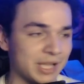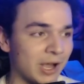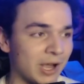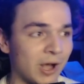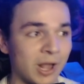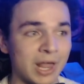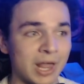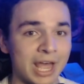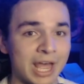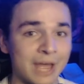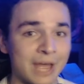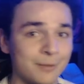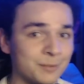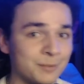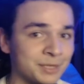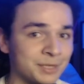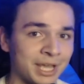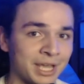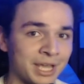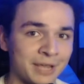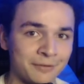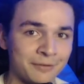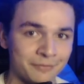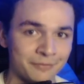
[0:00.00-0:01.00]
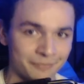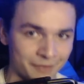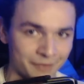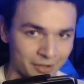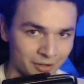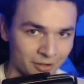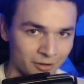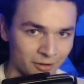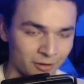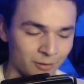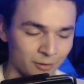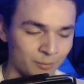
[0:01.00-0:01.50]
all MK
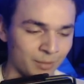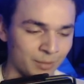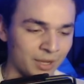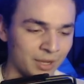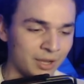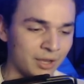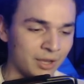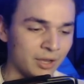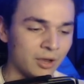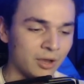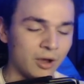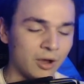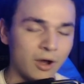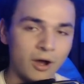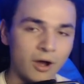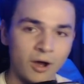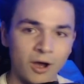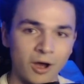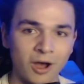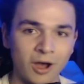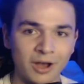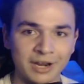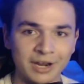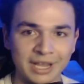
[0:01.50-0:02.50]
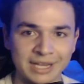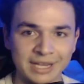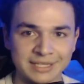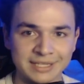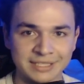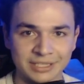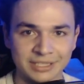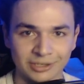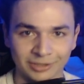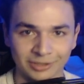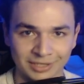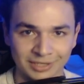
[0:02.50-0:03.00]
film on a
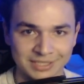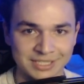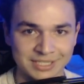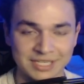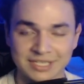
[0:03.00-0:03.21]
tier list.